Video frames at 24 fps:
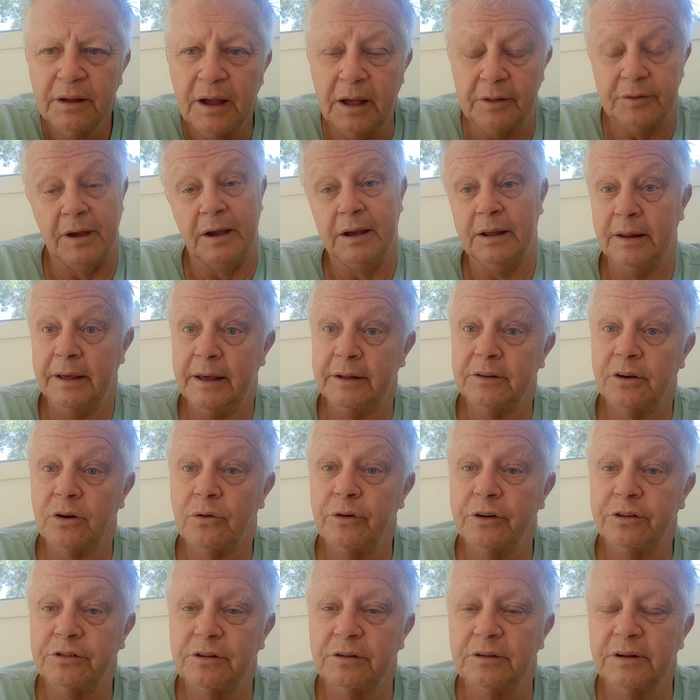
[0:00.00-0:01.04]
Are they allowed to
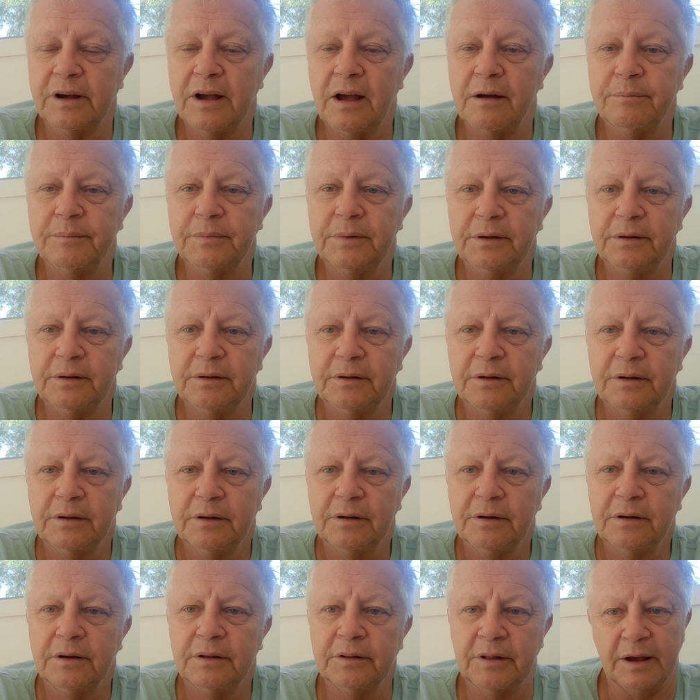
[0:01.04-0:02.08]
question the government?
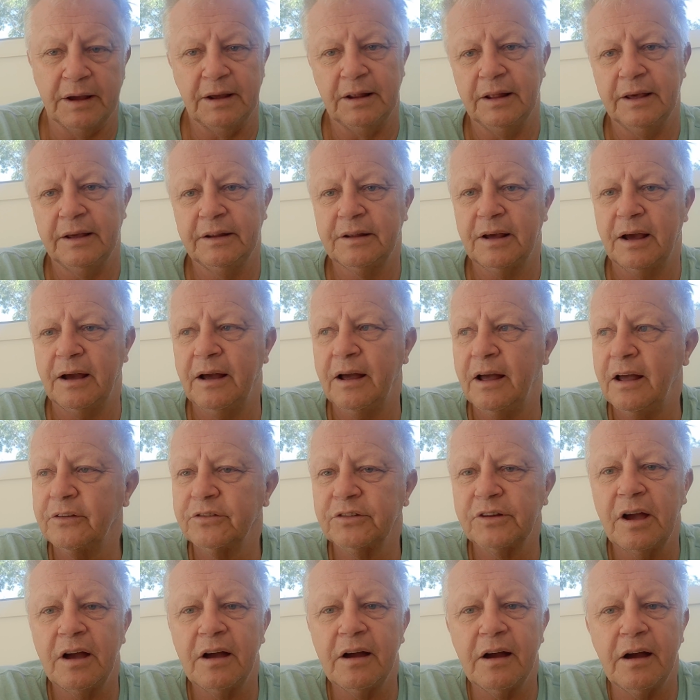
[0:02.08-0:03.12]
Are they allowed to
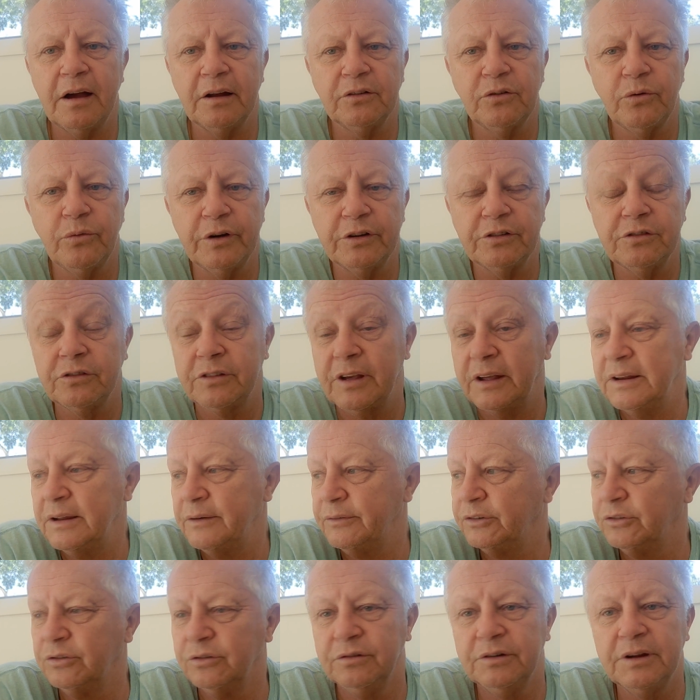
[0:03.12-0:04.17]
ask hard questions? They
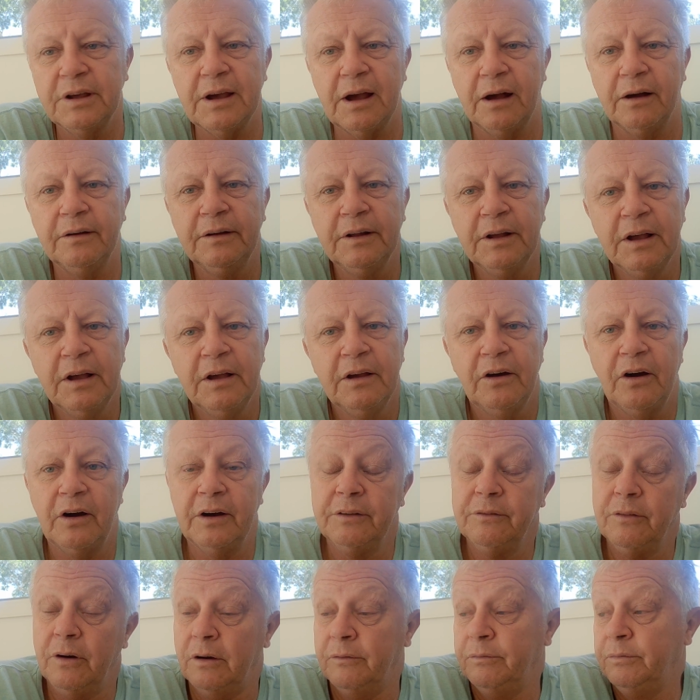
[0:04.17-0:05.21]
never do now.
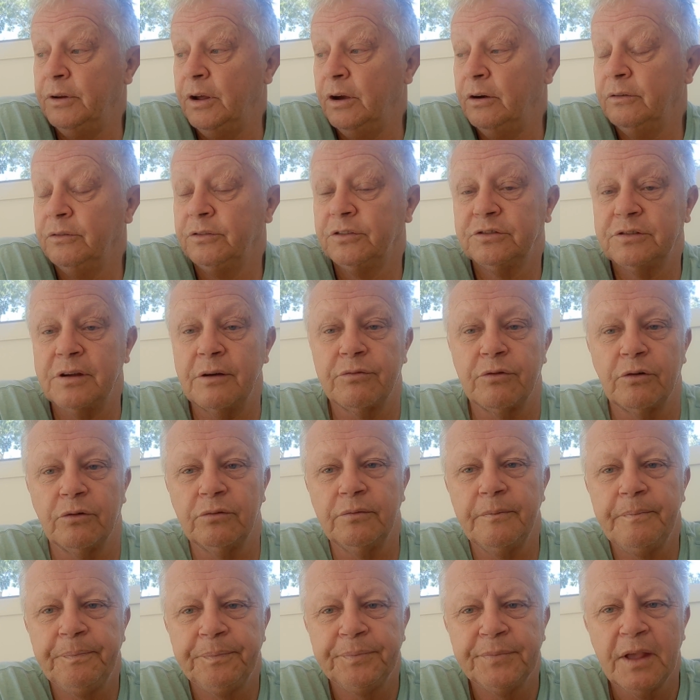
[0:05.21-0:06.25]
I've known
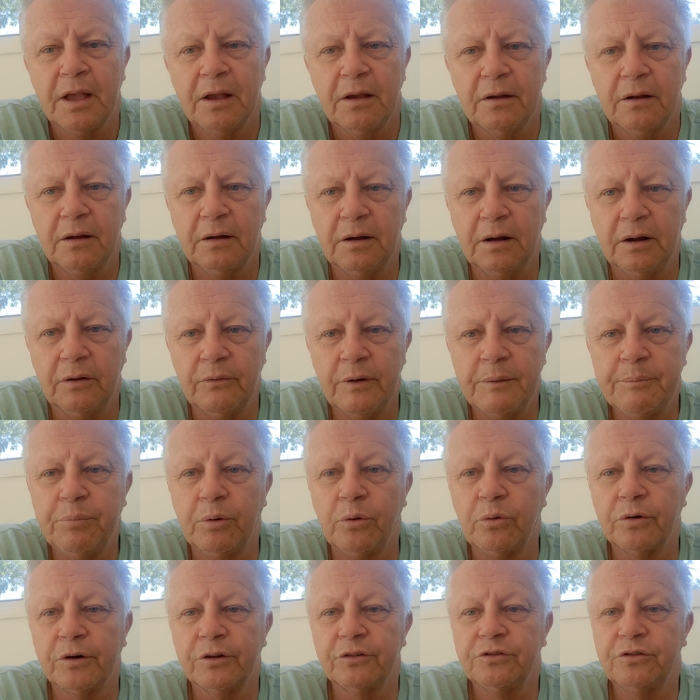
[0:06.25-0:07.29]
several
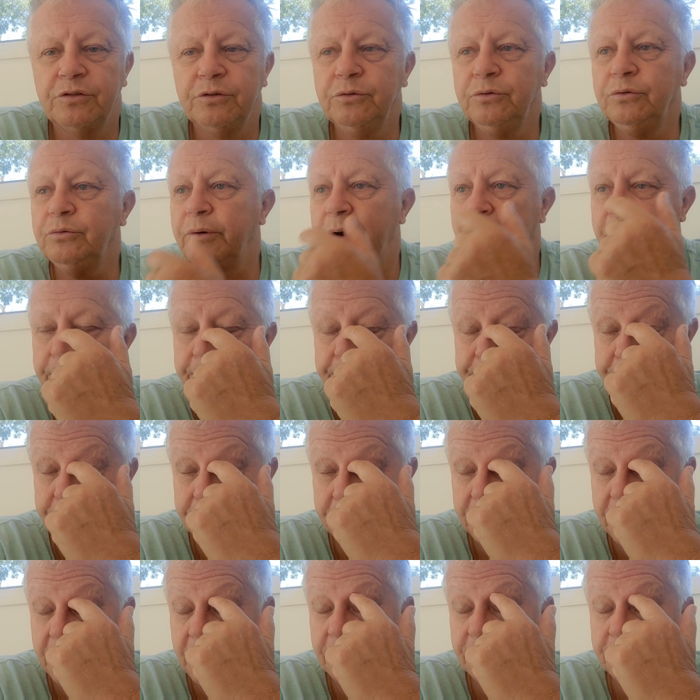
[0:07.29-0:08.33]
reporters who
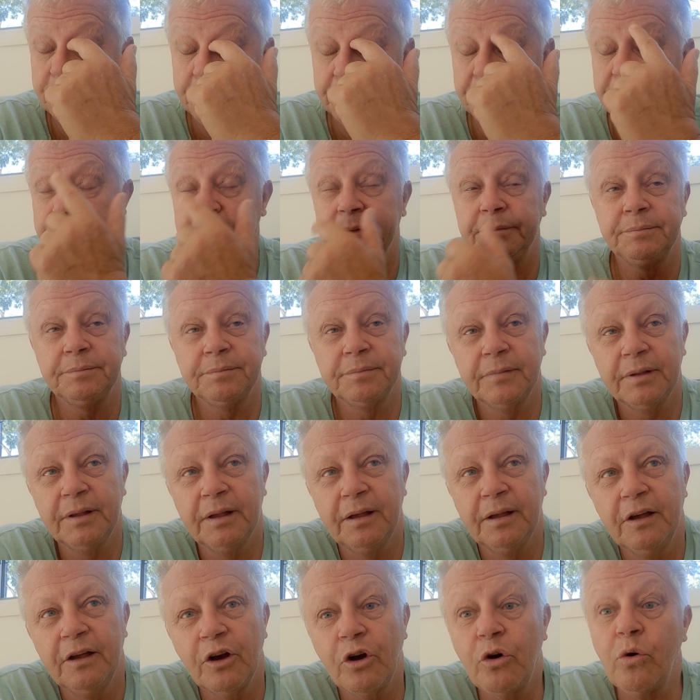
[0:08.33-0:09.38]
have been
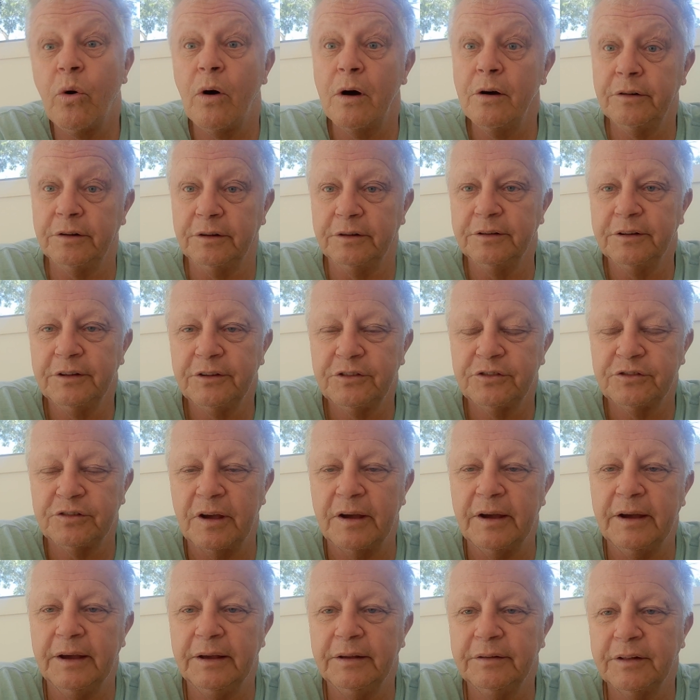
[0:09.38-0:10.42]
quoted as
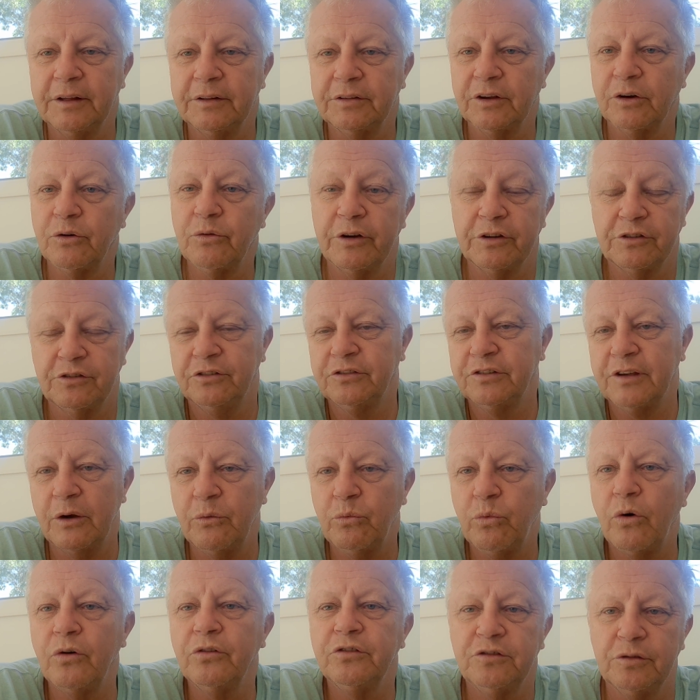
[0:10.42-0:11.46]
saying that the questions they
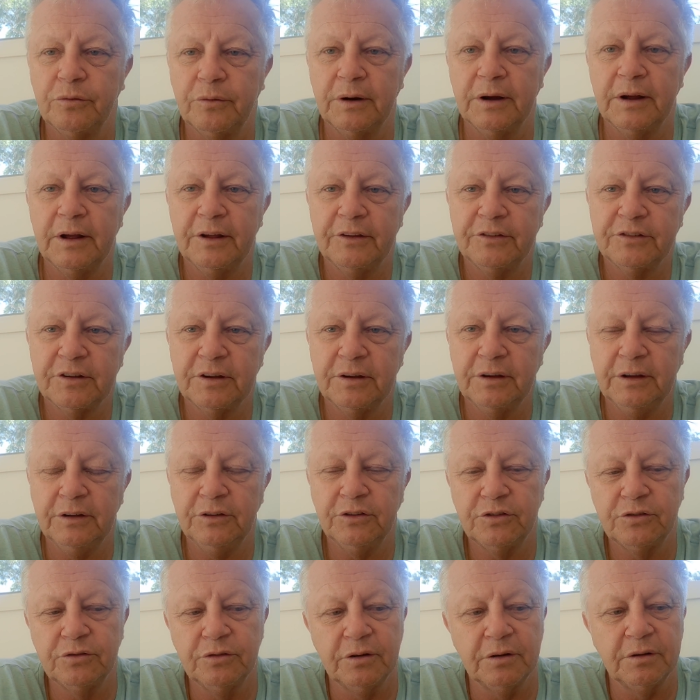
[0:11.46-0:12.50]
want to ask
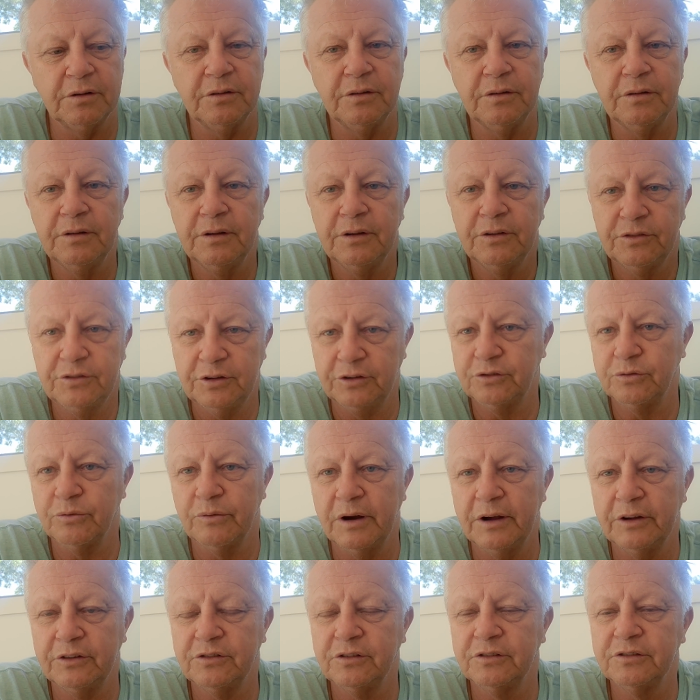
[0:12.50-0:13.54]
in certain
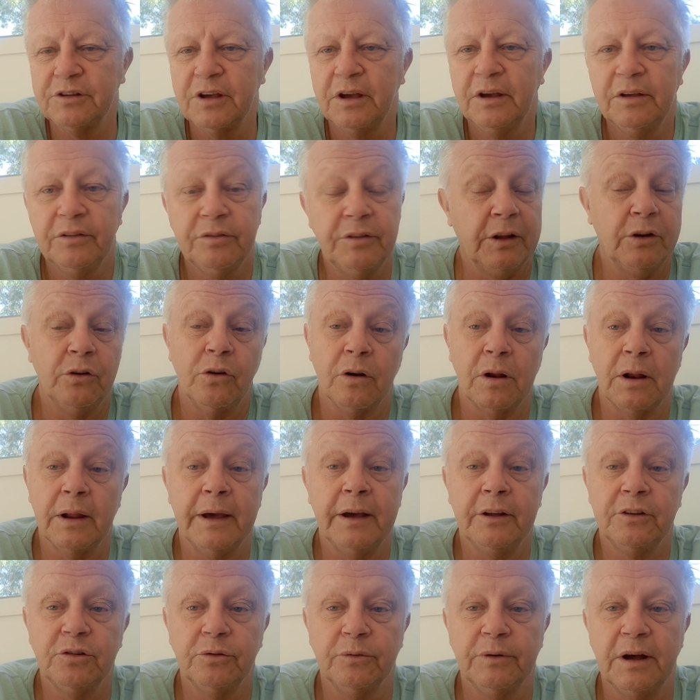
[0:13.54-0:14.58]
situations, they're not
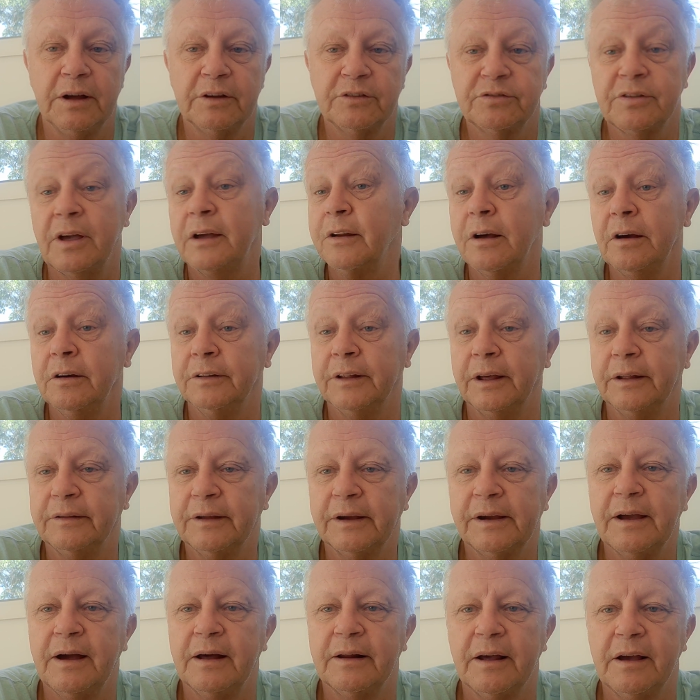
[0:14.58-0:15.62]
allowed to ask. They know that.
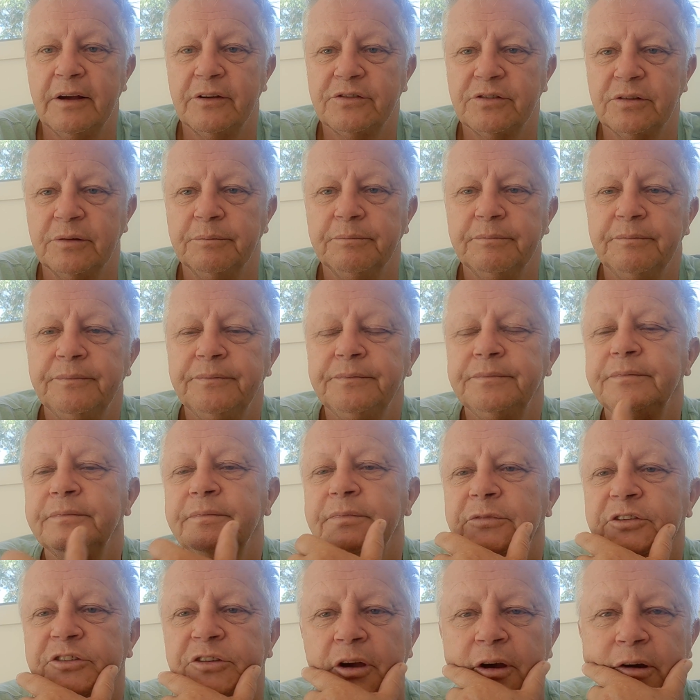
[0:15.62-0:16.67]
They can't ask them.
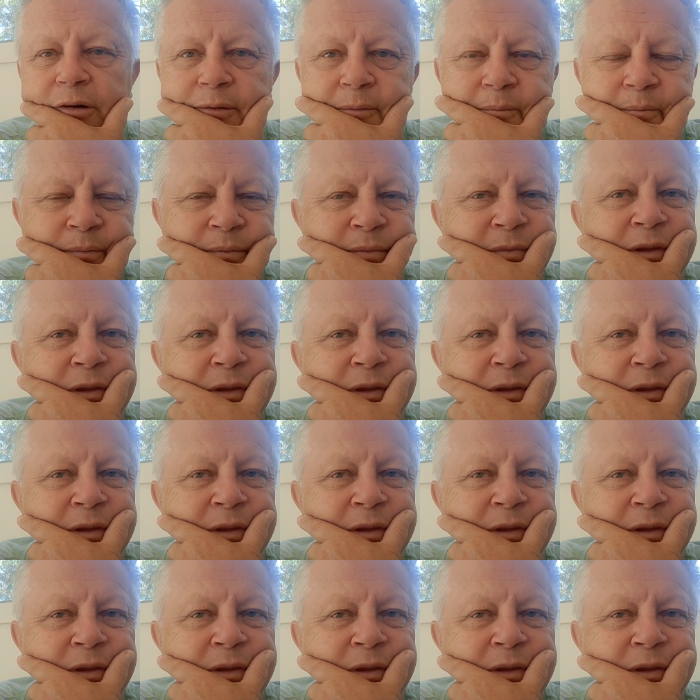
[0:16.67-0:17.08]
So